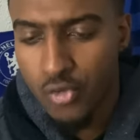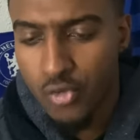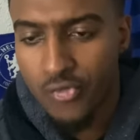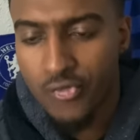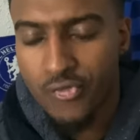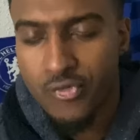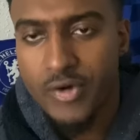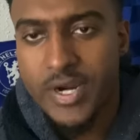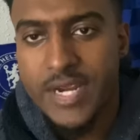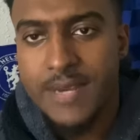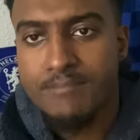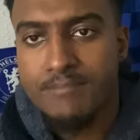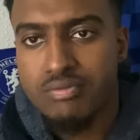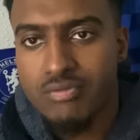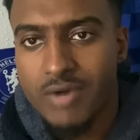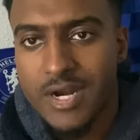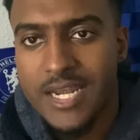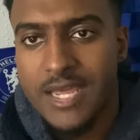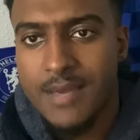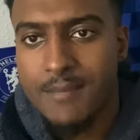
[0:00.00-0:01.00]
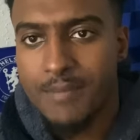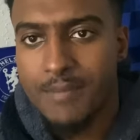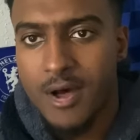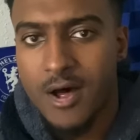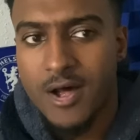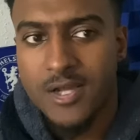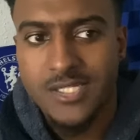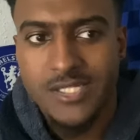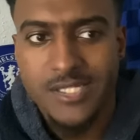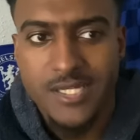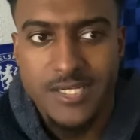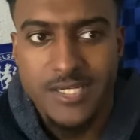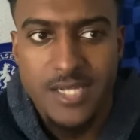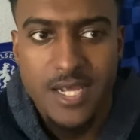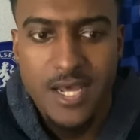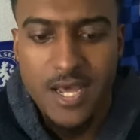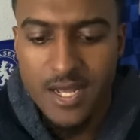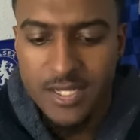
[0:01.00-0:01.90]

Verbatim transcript: three brilliant passes